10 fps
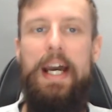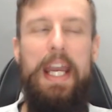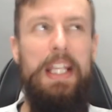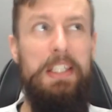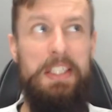
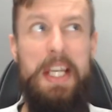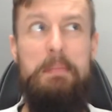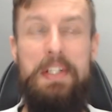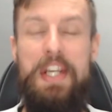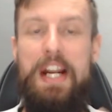It
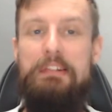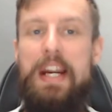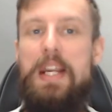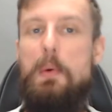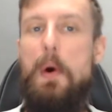seemed to
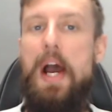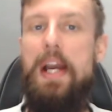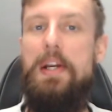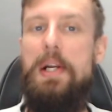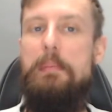generate quite
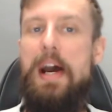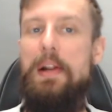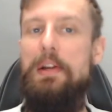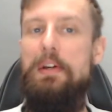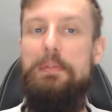a good
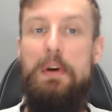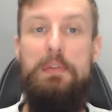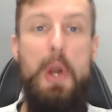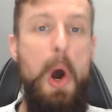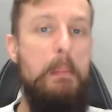amount
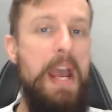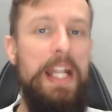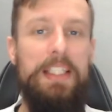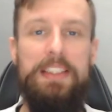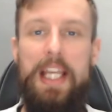of
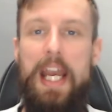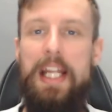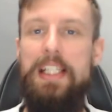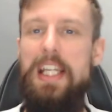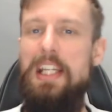comments,
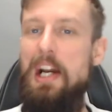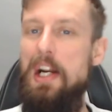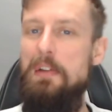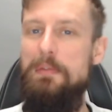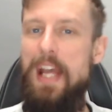and it
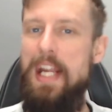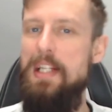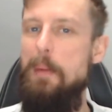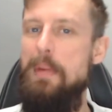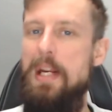kind of
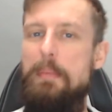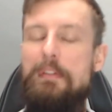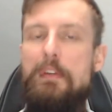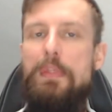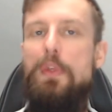ended up being a bit
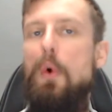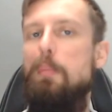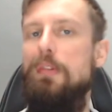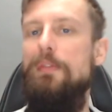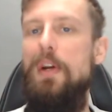of a
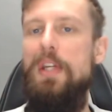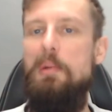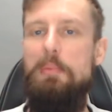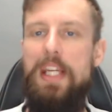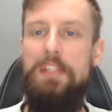
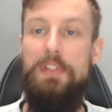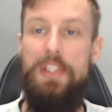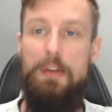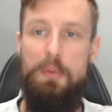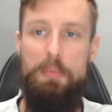thought-provoking piece for
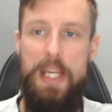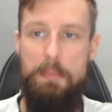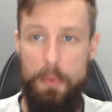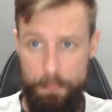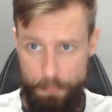several
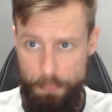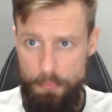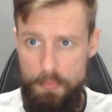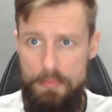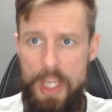people.
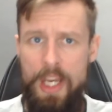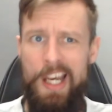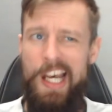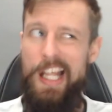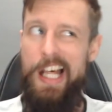
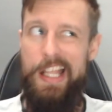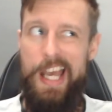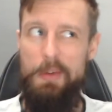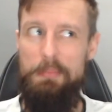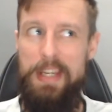
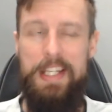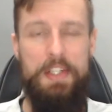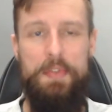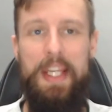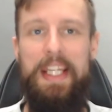There was me
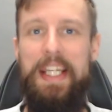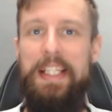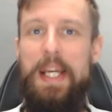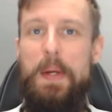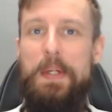just thinking
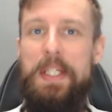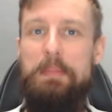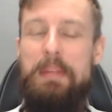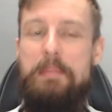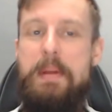that it would
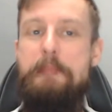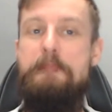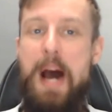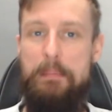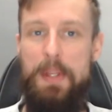just be my
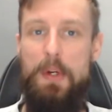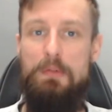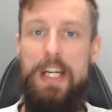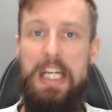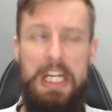mum that would
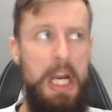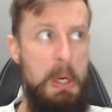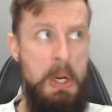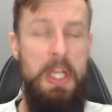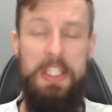read it and
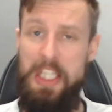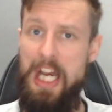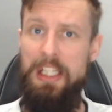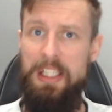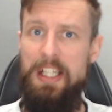go,
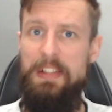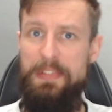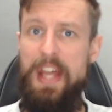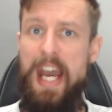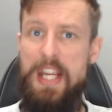"Son,
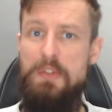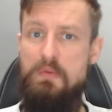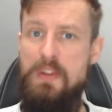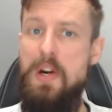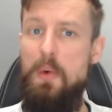that is
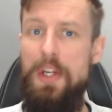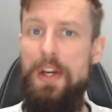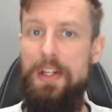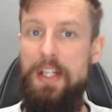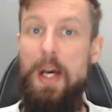real
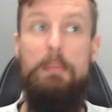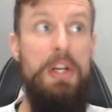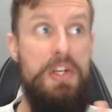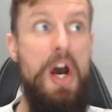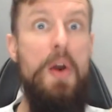good."
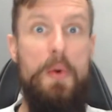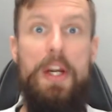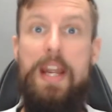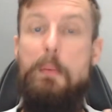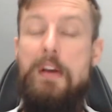But no,
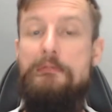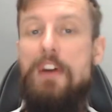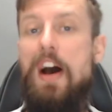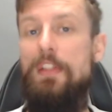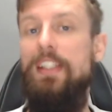it went
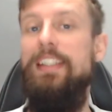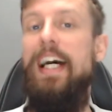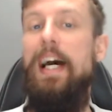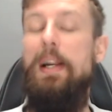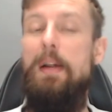further than
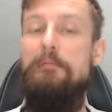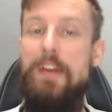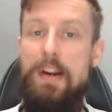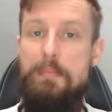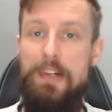that, and I'm
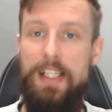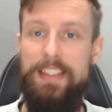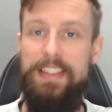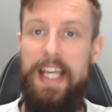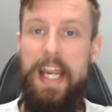very proud
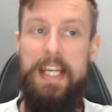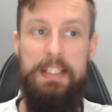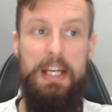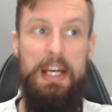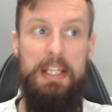to say
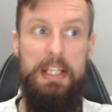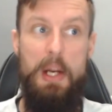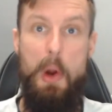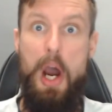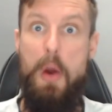that, you
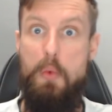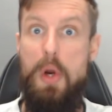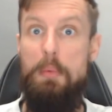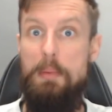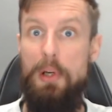know, I
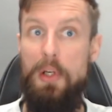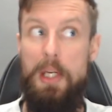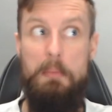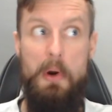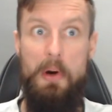will be
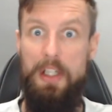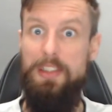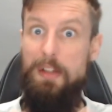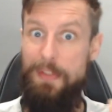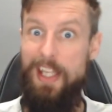blogging more.
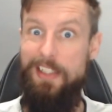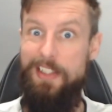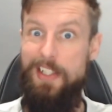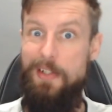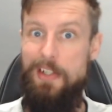So thanks
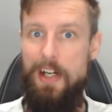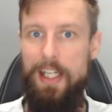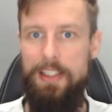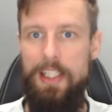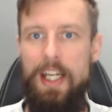to you
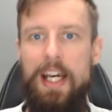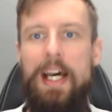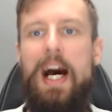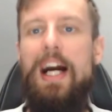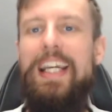guys.
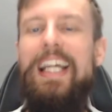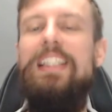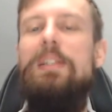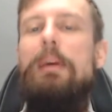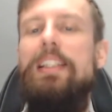I'll get
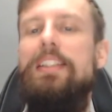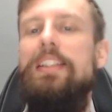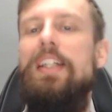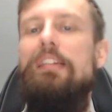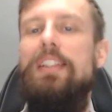to the
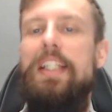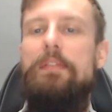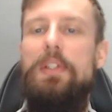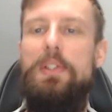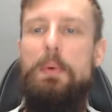messages that I
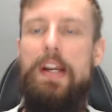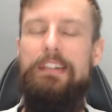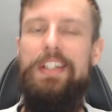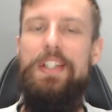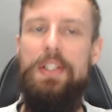received on Twitter
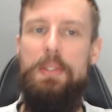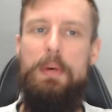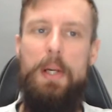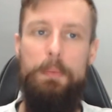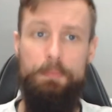in just a
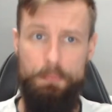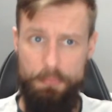moment.